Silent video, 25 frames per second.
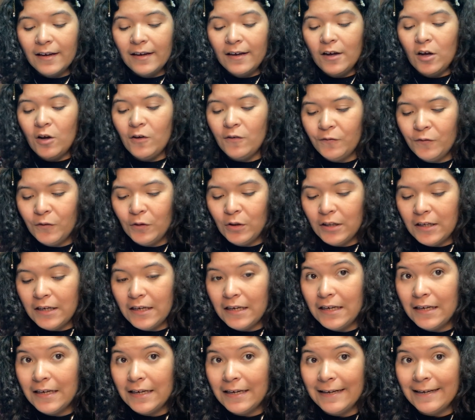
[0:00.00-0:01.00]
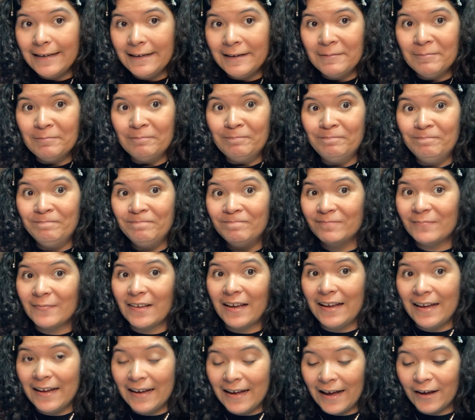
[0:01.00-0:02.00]
Hopefully
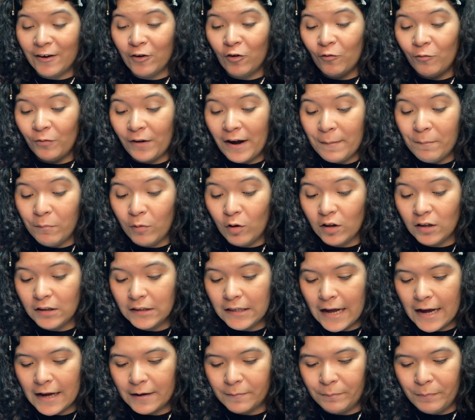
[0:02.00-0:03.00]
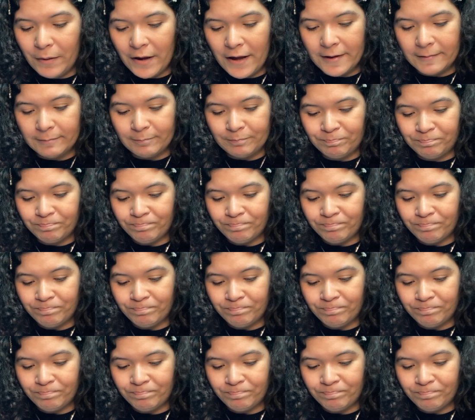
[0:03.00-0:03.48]
I don't ramble a lot, but